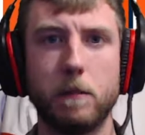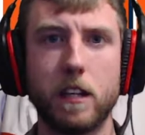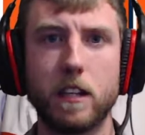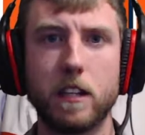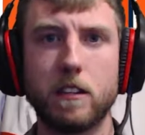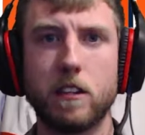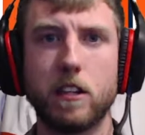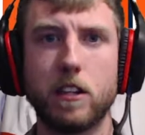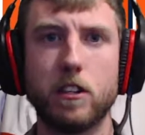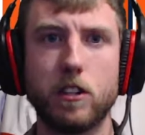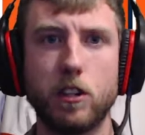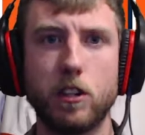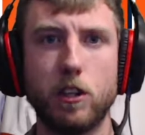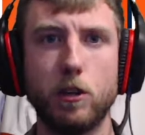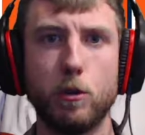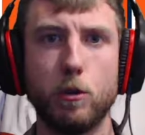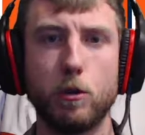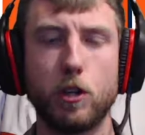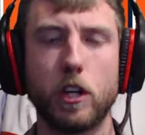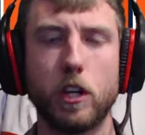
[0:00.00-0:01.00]
This is
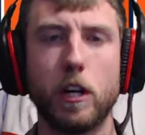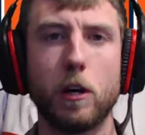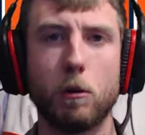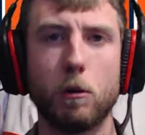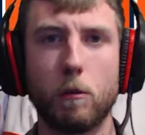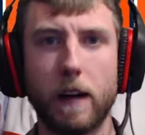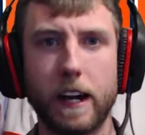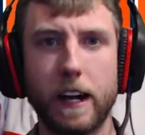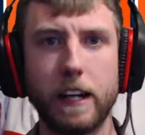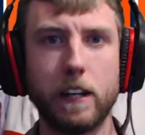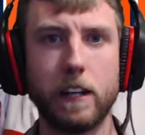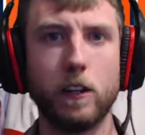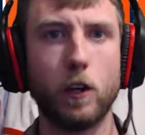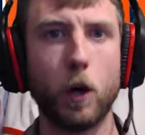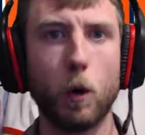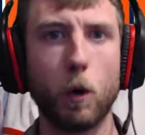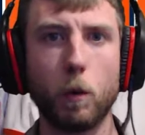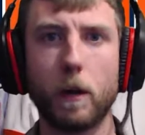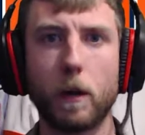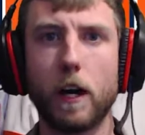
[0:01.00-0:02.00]
huge, right?
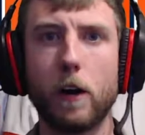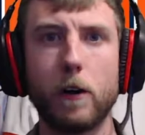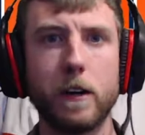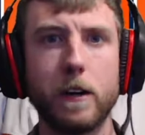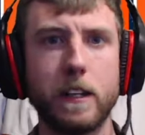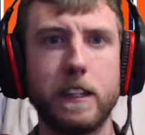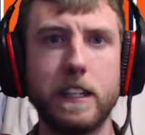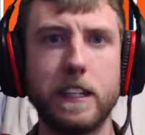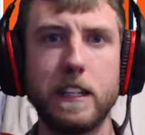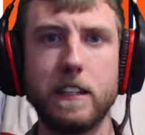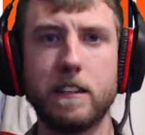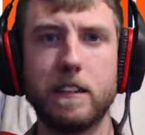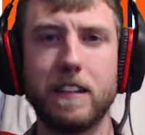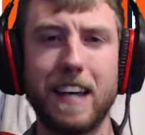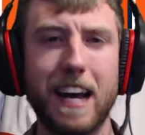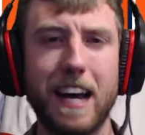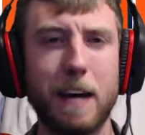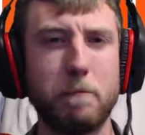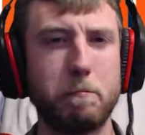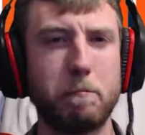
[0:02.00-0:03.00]
No guarantees
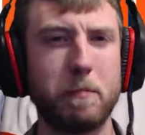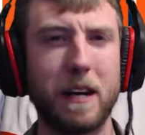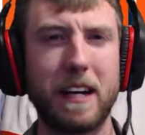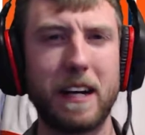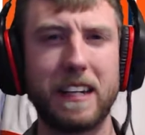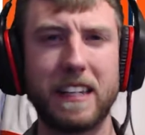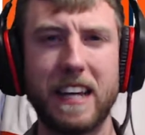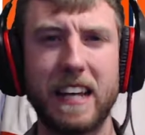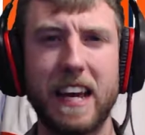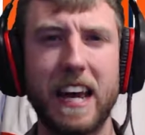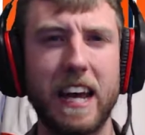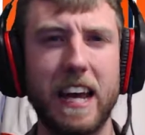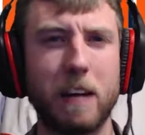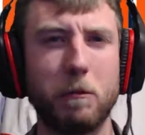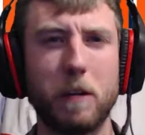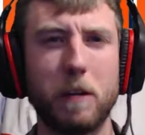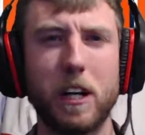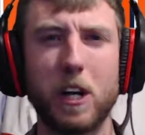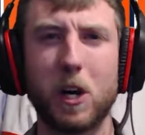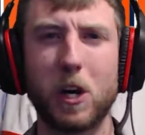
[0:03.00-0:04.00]
yet, but dang,
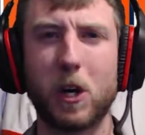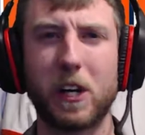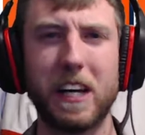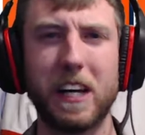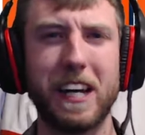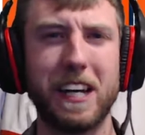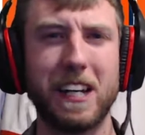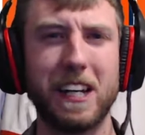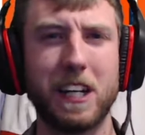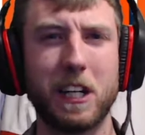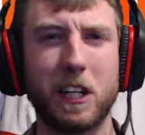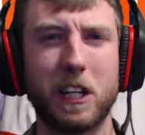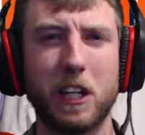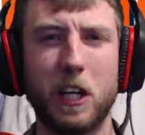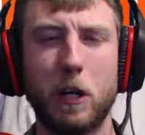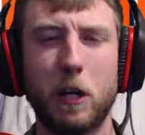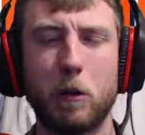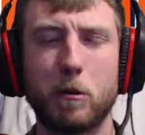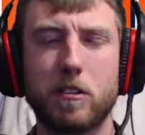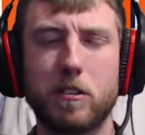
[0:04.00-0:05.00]
we are getting
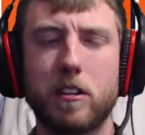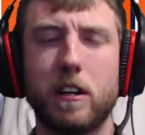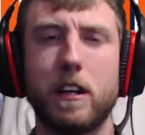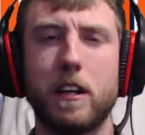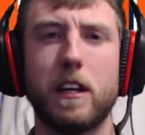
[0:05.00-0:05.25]
close.